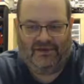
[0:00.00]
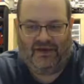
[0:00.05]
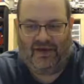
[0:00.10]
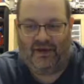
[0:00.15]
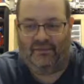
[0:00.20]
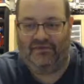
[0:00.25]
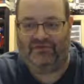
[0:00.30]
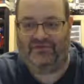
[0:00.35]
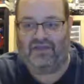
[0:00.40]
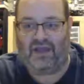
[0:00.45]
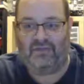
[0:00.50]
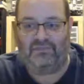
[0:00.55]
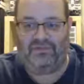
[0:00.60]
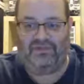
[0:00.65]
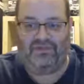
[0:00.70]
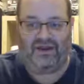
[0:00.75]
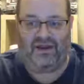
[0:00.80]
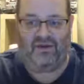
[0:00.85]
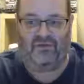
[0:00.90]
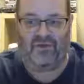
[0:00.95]
I'm just
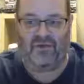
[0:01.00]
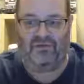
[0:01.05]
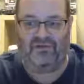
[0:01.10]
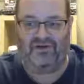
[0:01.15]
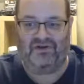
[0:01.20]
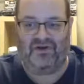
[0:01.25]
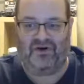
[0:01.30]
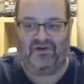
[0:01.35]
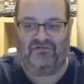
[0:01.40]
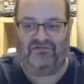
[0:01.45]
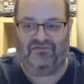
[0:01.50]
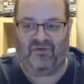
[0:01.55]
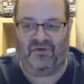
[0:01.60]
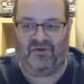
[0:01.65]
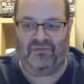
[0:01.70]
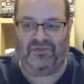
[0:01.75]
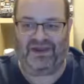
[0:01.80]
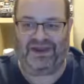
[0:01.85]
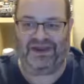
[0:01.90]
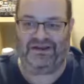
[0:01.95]
happy that I remembered all
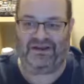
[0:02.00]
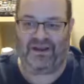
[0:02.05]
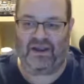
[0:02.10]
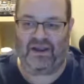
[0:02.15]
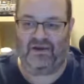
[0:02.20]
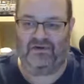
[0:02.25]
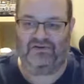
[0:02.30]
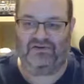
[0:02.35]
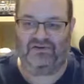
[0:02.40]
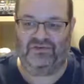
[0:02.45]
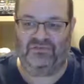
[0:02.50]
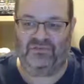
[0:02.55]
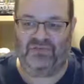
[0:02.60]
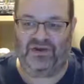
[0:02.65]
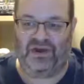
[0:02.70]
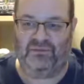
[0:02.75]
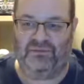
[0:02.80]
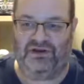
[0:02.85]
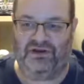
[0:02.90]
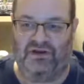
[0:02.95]
four main characters,
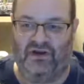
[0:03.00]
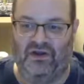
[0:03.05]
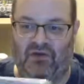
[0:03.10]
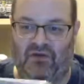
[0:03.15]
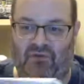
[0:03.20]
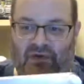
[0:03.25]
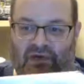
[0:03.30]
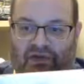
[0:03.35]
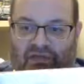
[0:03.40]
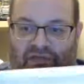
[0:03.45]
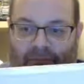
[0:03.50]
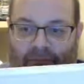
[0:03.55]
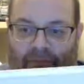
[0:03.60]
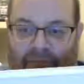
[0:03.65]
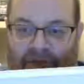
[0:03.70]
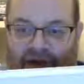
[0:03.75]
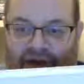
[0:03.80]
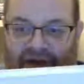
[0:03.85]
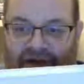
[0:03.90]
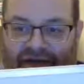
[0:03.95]
but I'm going to go with
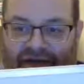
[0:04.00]
Bud.